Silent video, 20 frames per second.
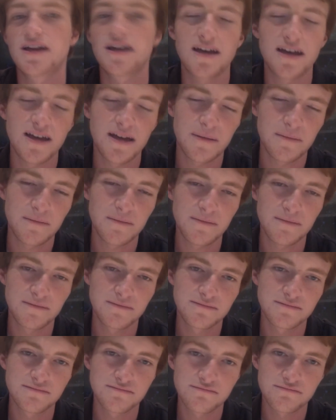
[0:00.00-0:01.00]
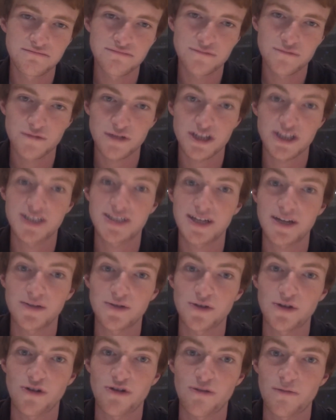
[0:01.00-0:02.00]
Um, which sounds
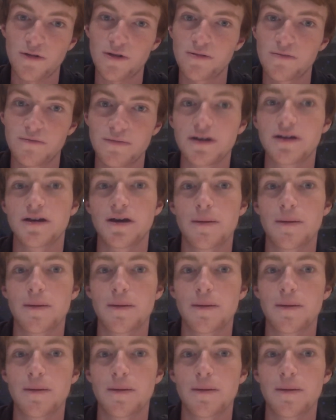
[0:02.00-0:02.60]
horrible, but